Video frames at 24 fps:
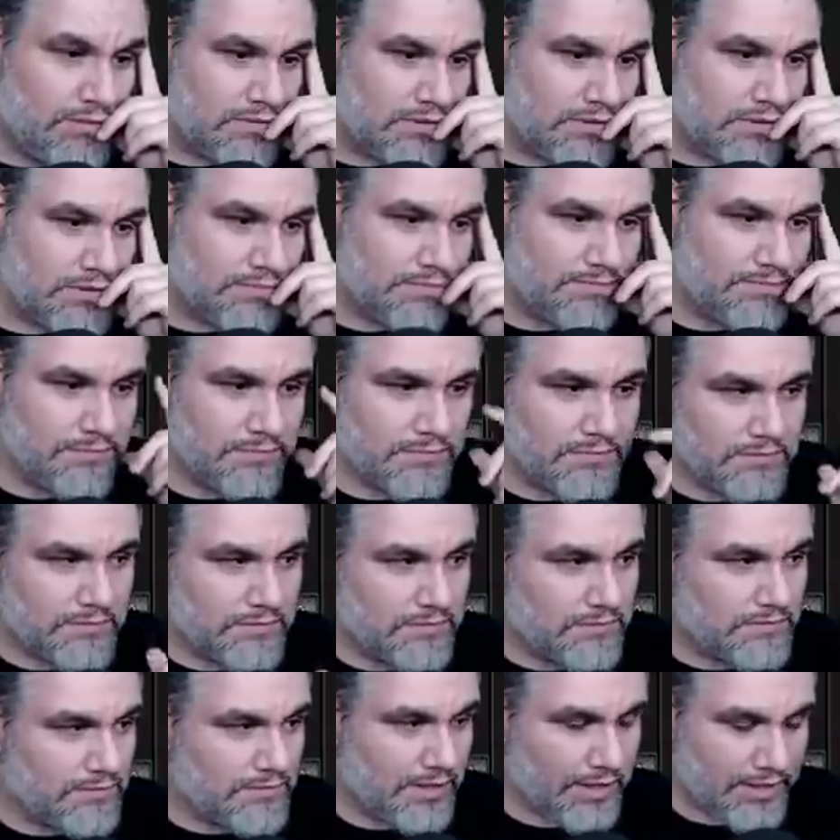Yeah. What?
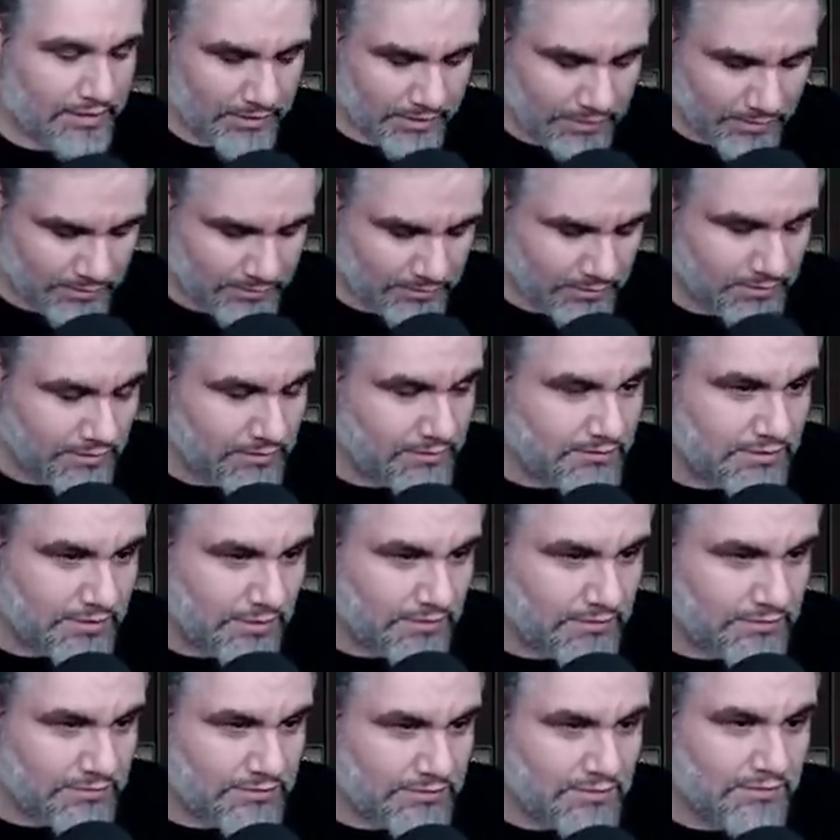I don't know.
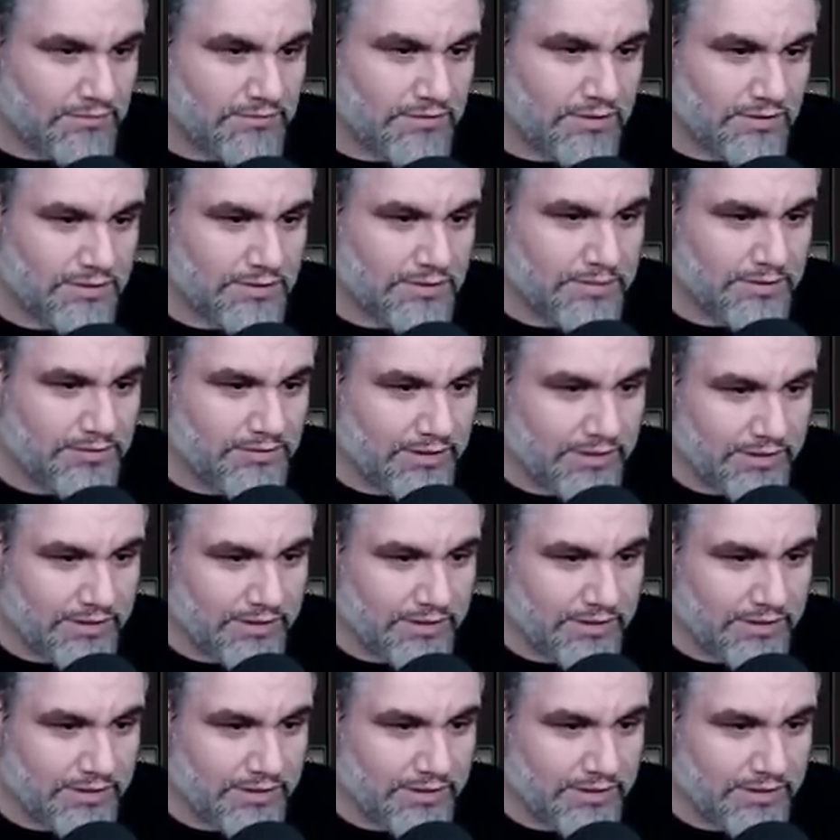Don't talk to me.